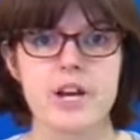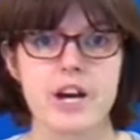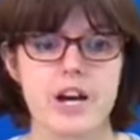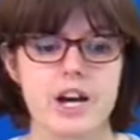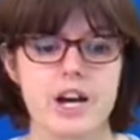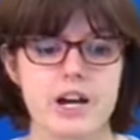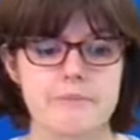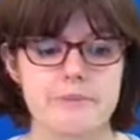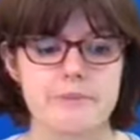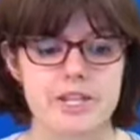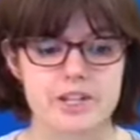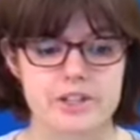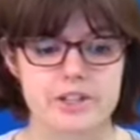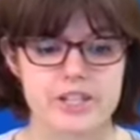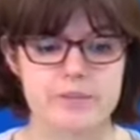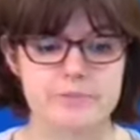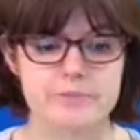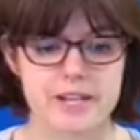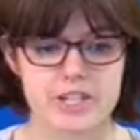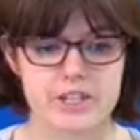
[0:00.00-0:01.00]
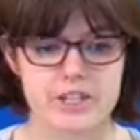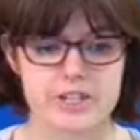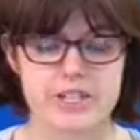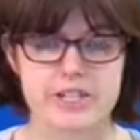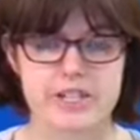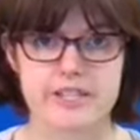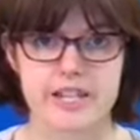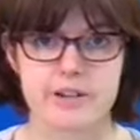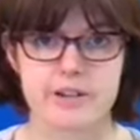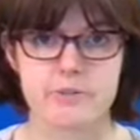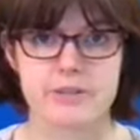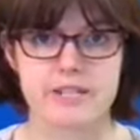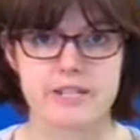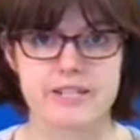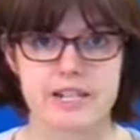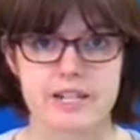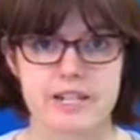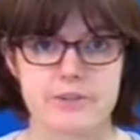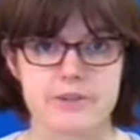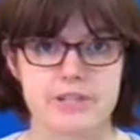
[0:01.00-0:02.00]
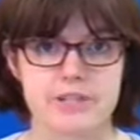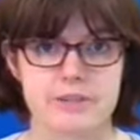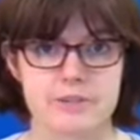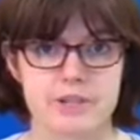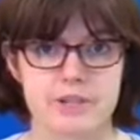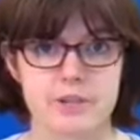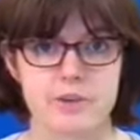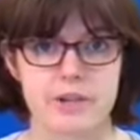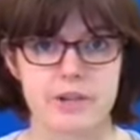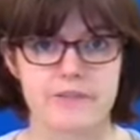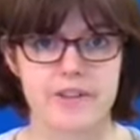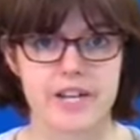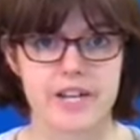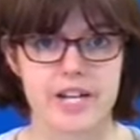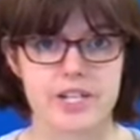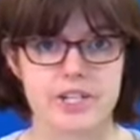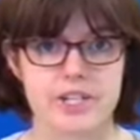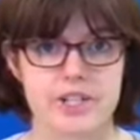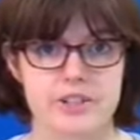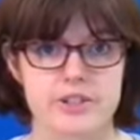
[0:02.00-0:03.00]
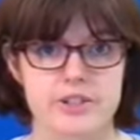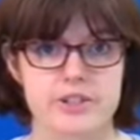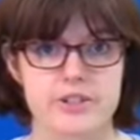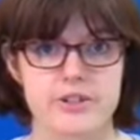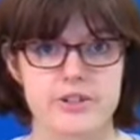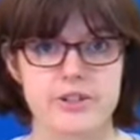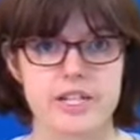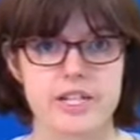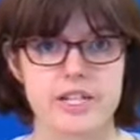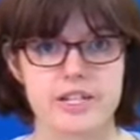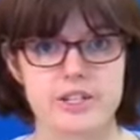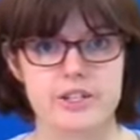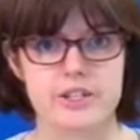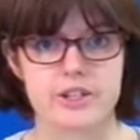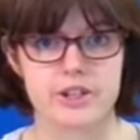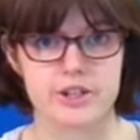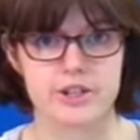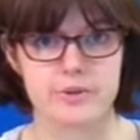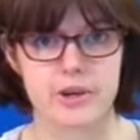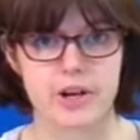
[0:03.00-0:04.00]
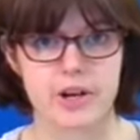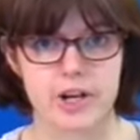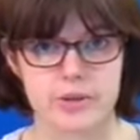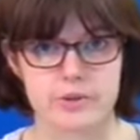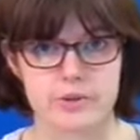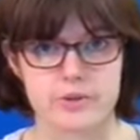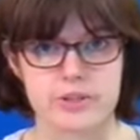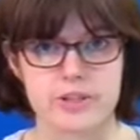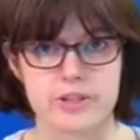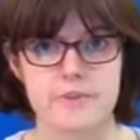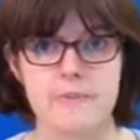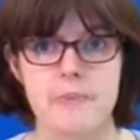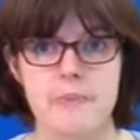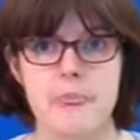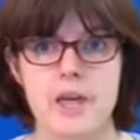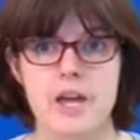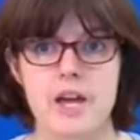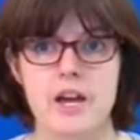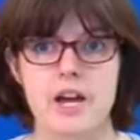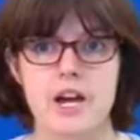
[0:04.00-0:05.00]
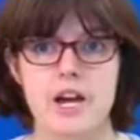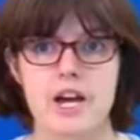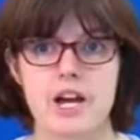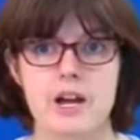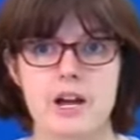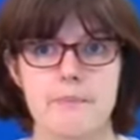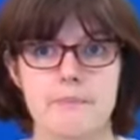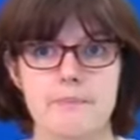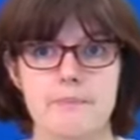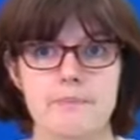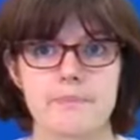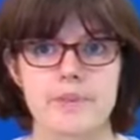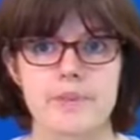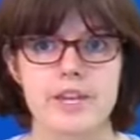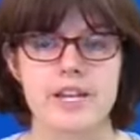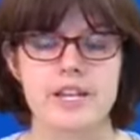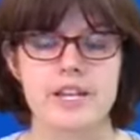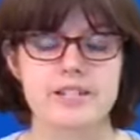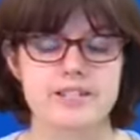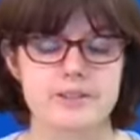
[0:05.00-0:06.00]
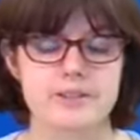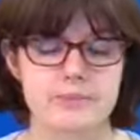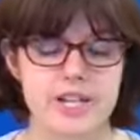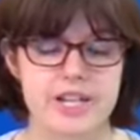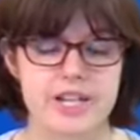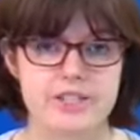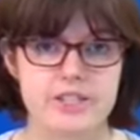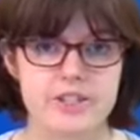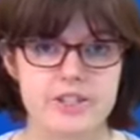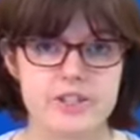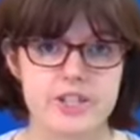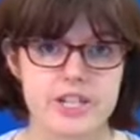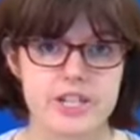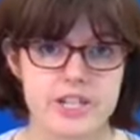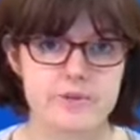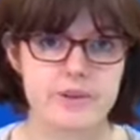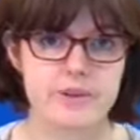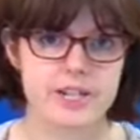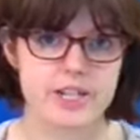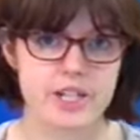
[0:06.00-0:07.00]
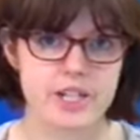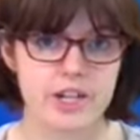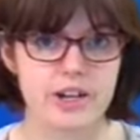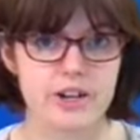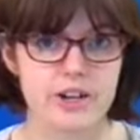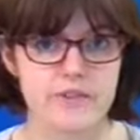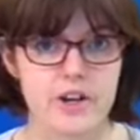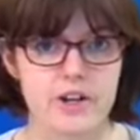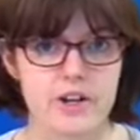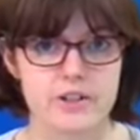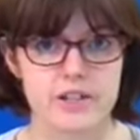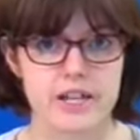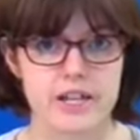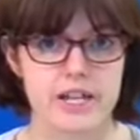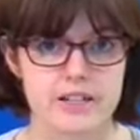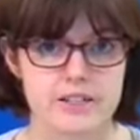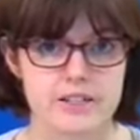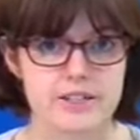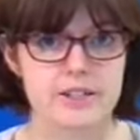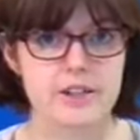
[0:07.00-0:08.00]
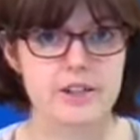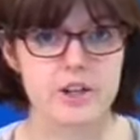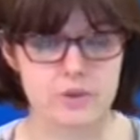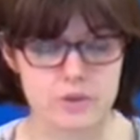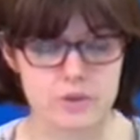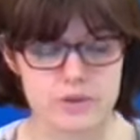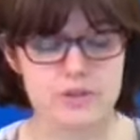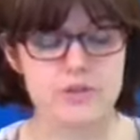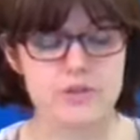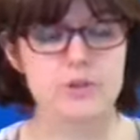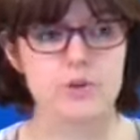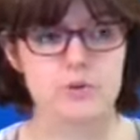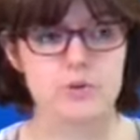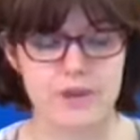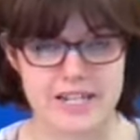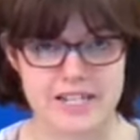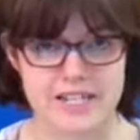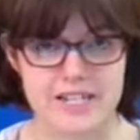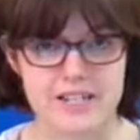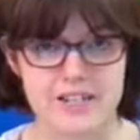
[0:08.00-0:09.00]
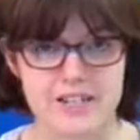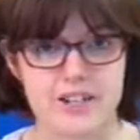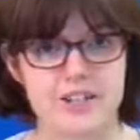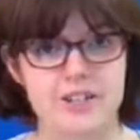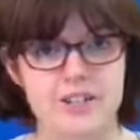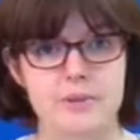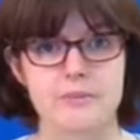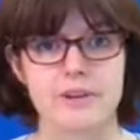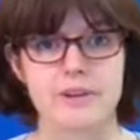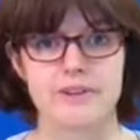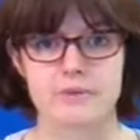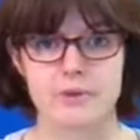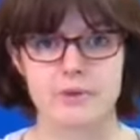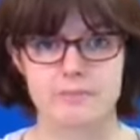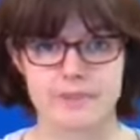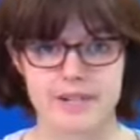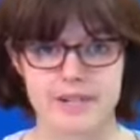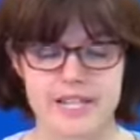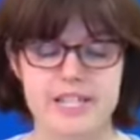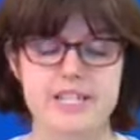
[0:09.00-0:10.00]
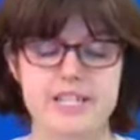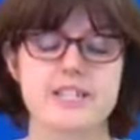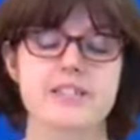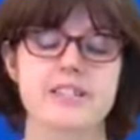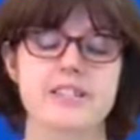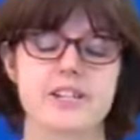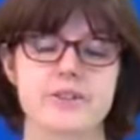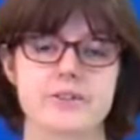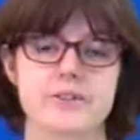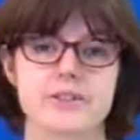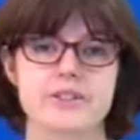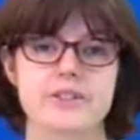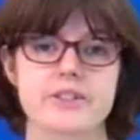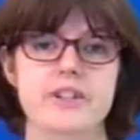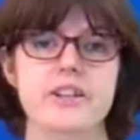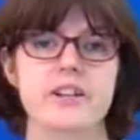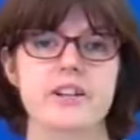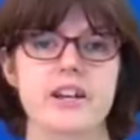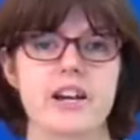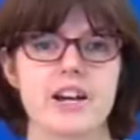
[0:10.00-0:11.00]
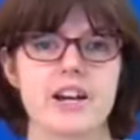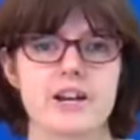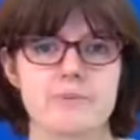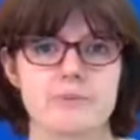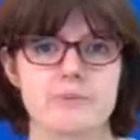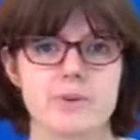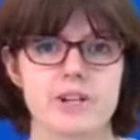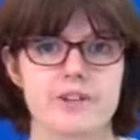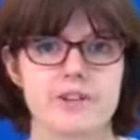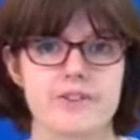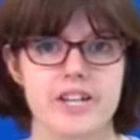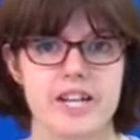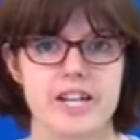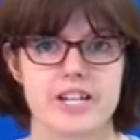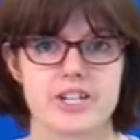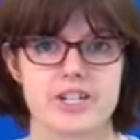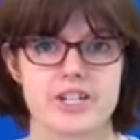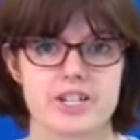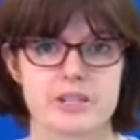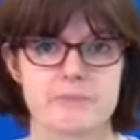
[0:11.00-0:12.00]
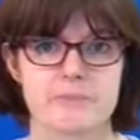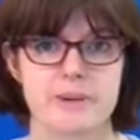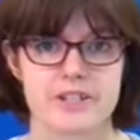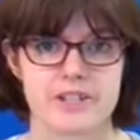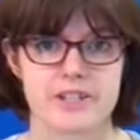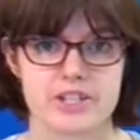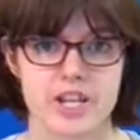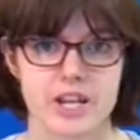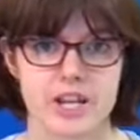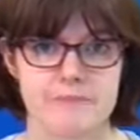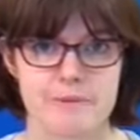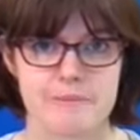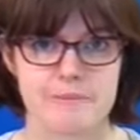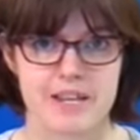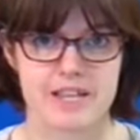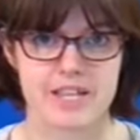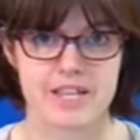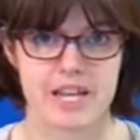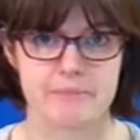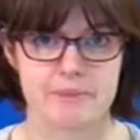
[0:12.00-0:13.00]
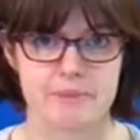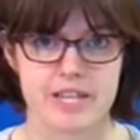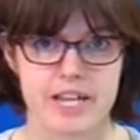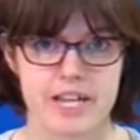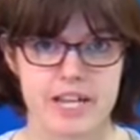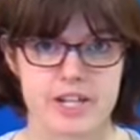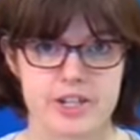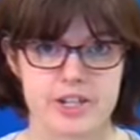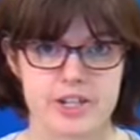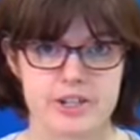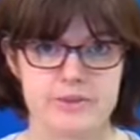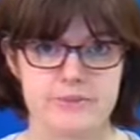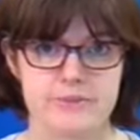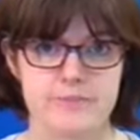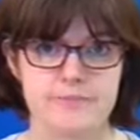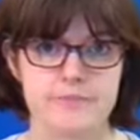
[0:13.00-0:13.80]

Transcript: In other specialties, there will be similar qualifications you need to hold. In some cases, you need to actually have hold already and have completed those qualifications by the time you make the application.